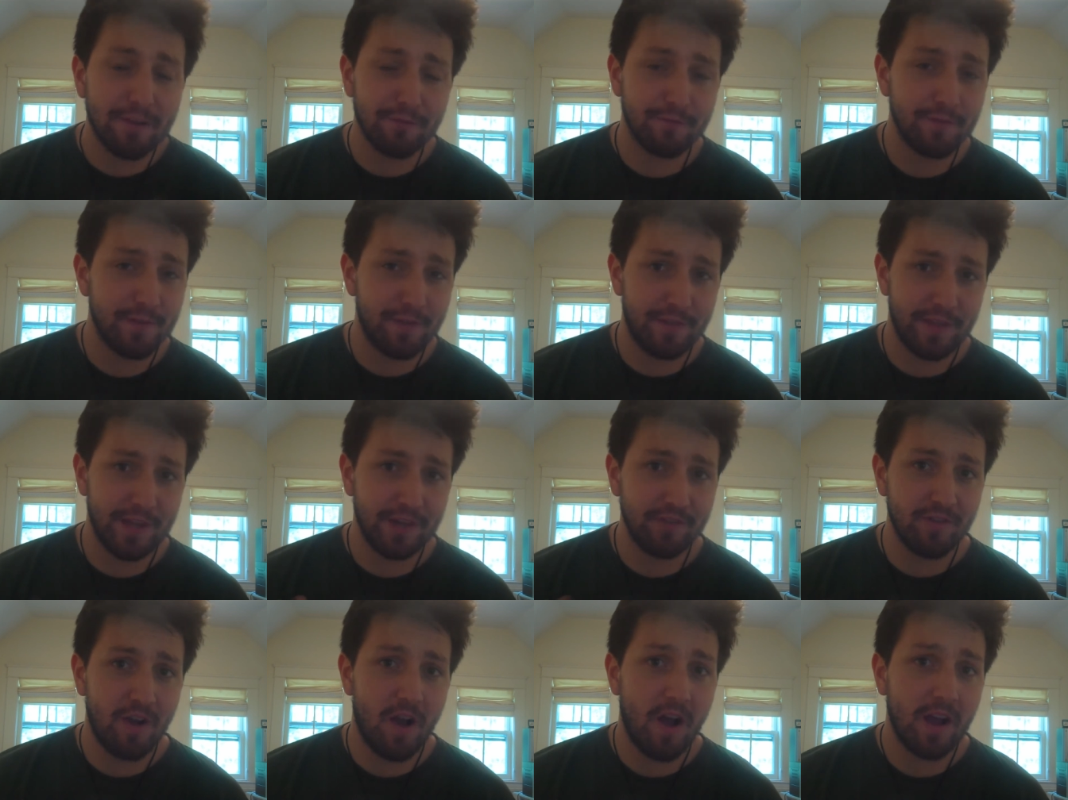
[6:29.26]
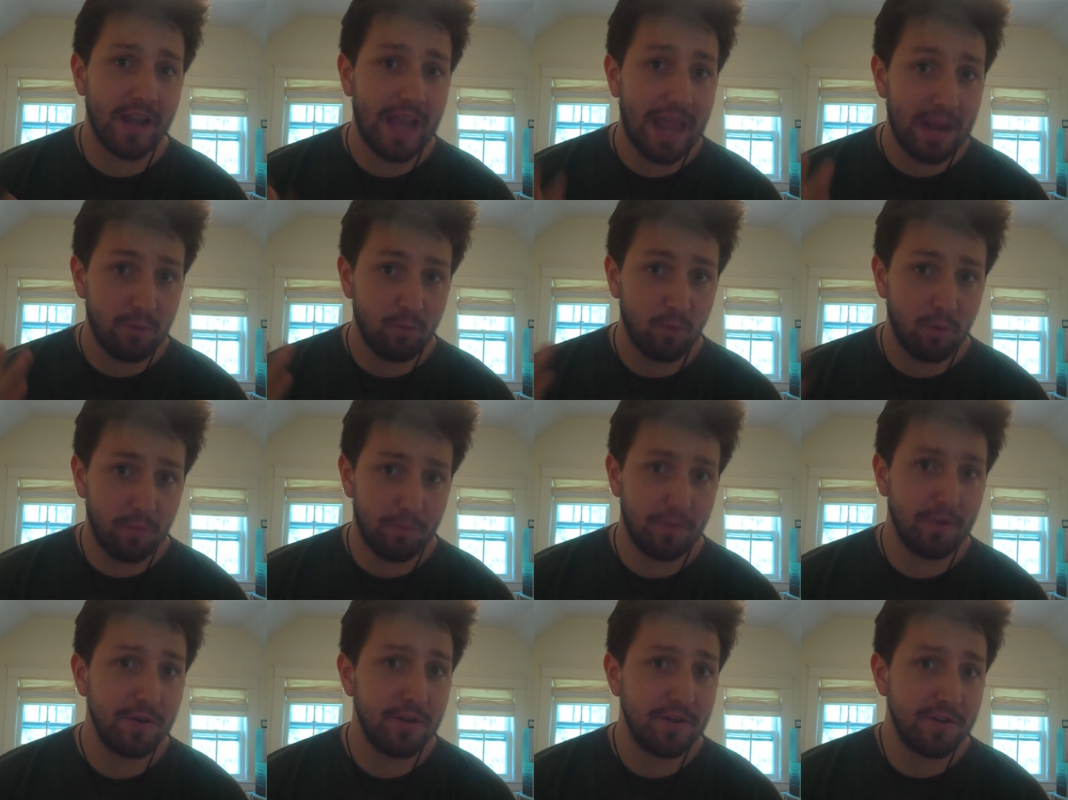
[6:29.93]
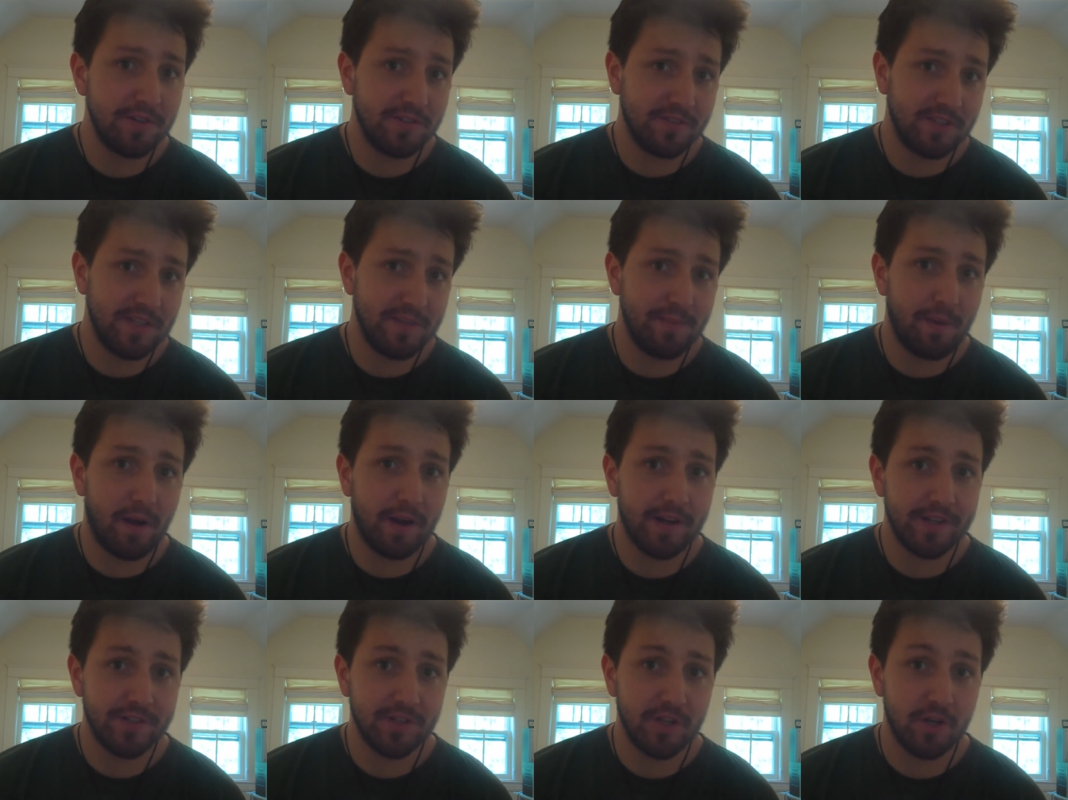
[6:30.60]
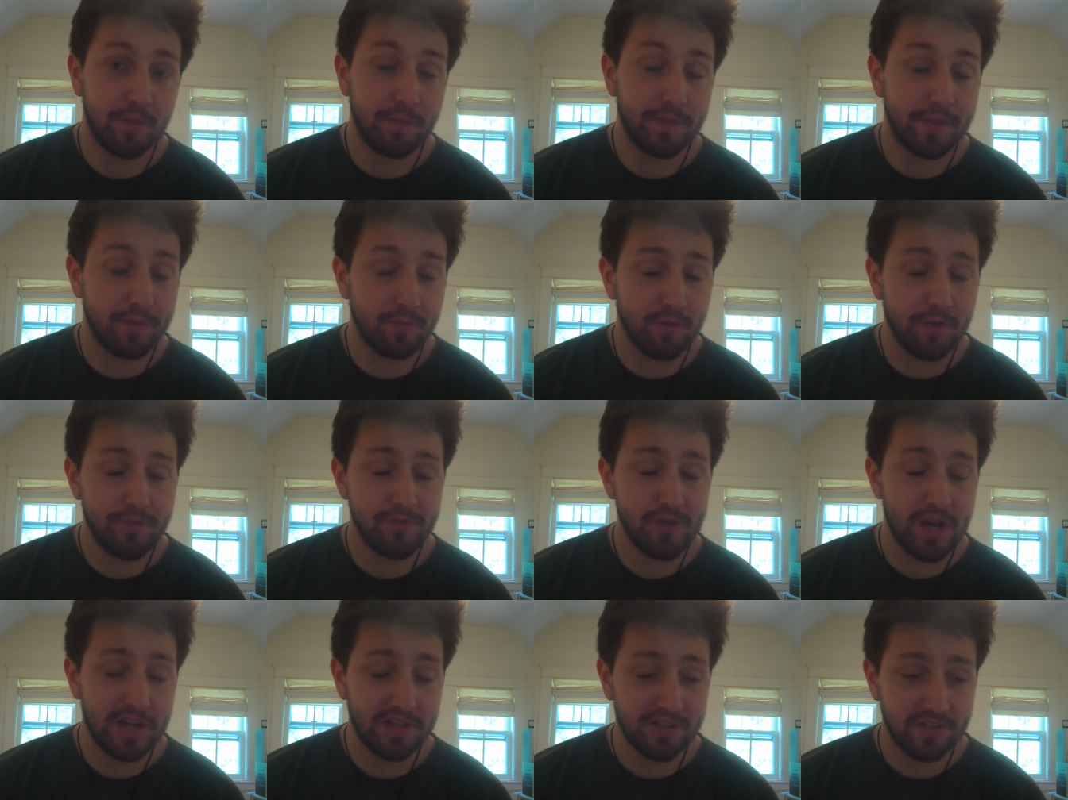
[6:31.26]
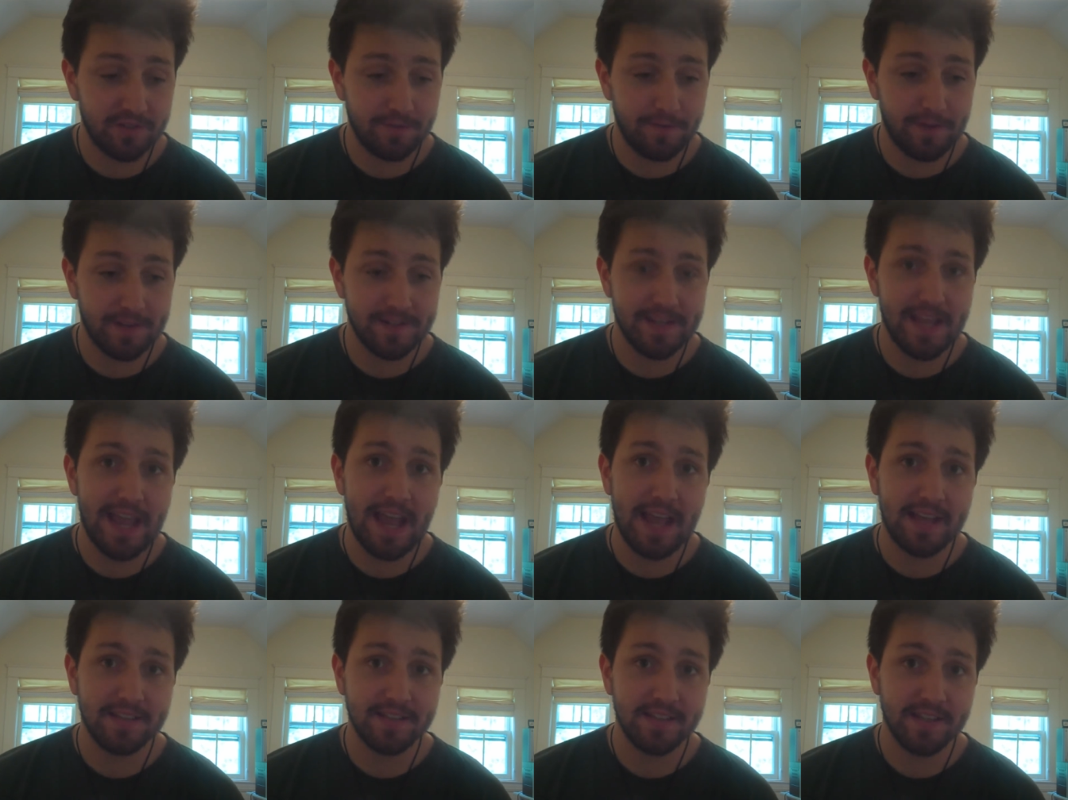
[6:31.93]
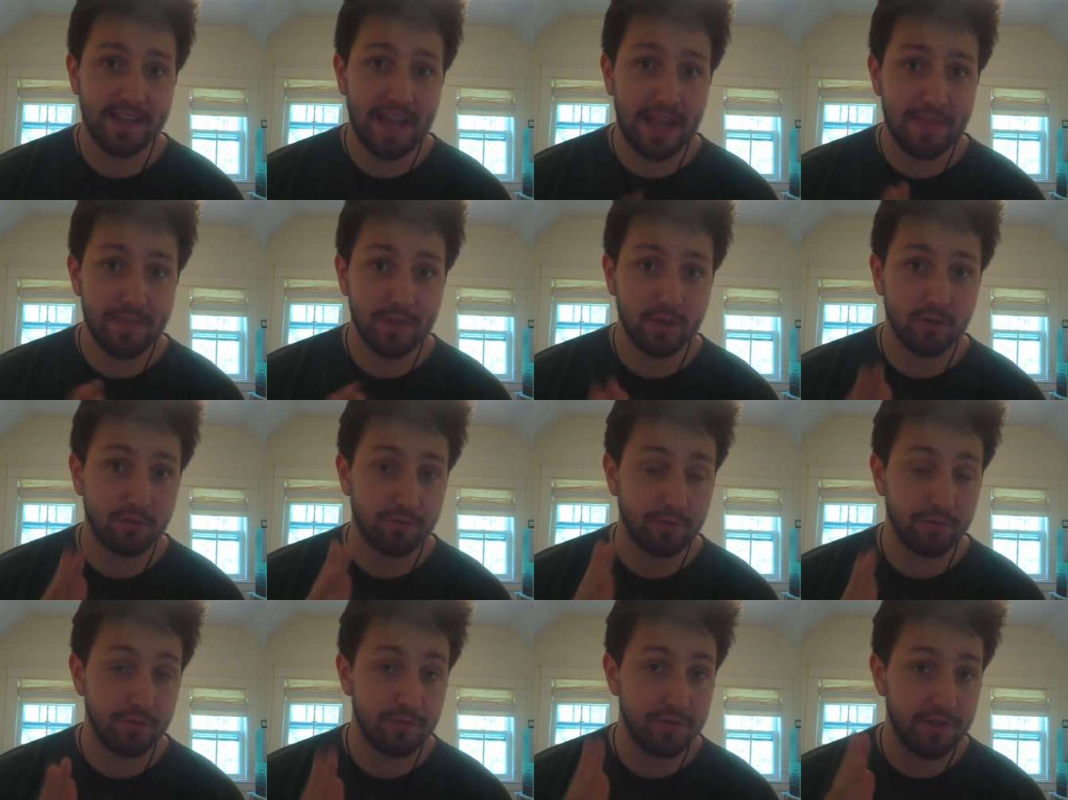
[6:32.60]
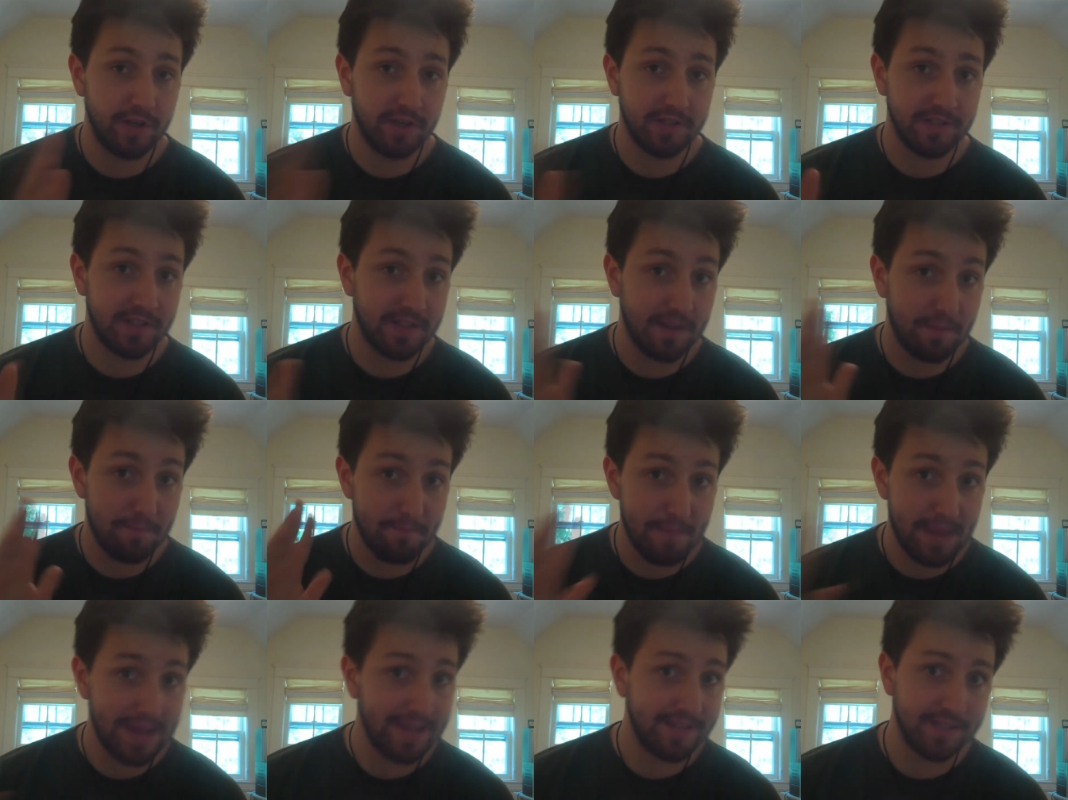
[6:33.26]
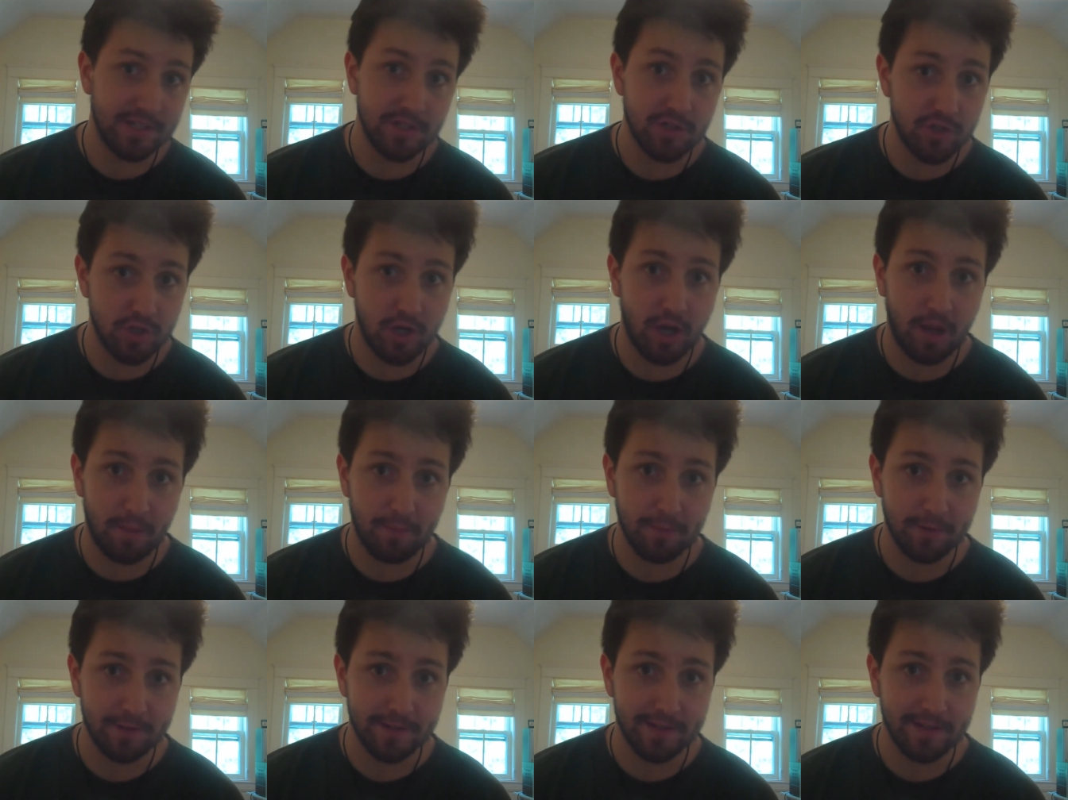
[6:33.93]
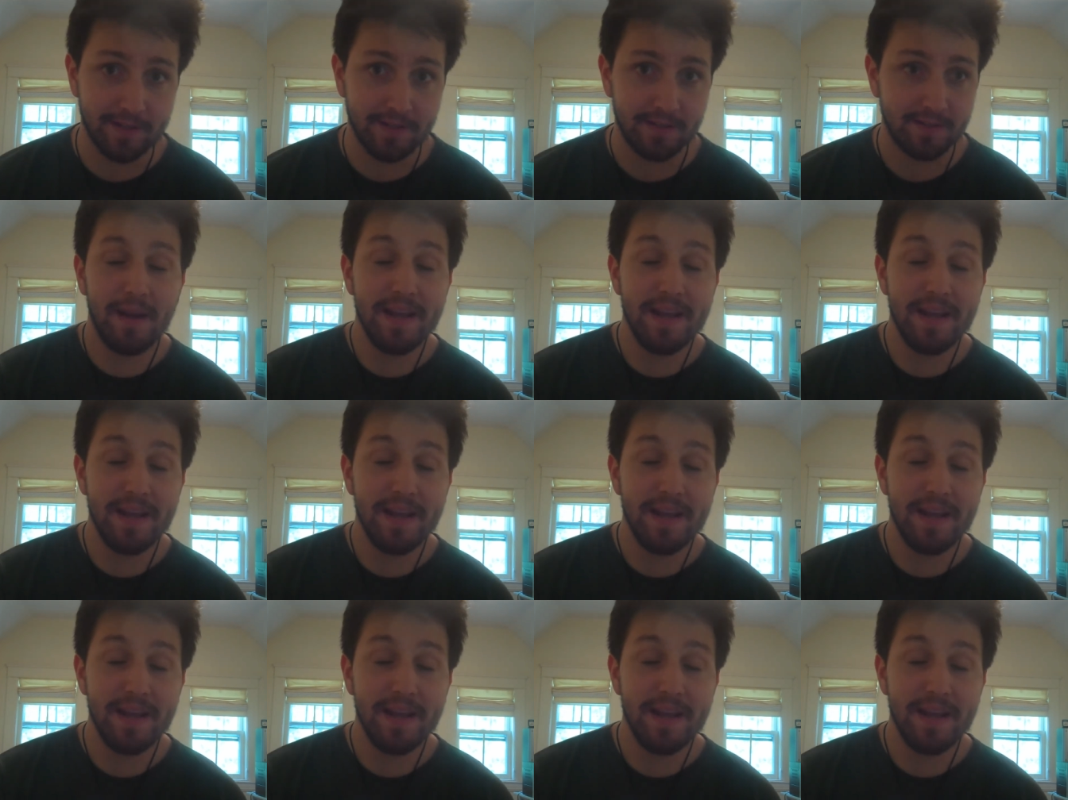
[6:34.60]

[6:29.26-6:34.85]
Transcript: everything wrong and will put you to sleep on its own, but the Rifftrax is fantastic and the crew does an amazing job with it.